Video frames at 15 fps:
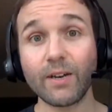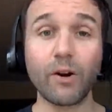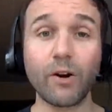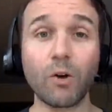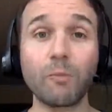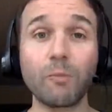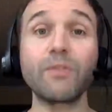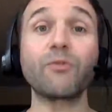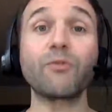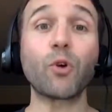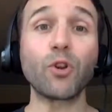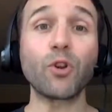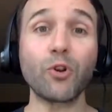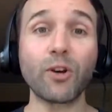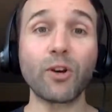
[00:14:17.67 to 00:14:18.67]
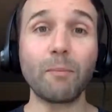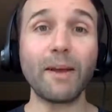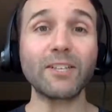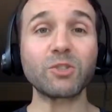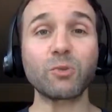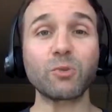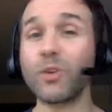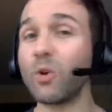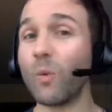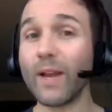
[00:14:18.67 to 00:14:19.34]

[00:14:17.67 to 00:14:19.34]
for tomorrow before you go to bed.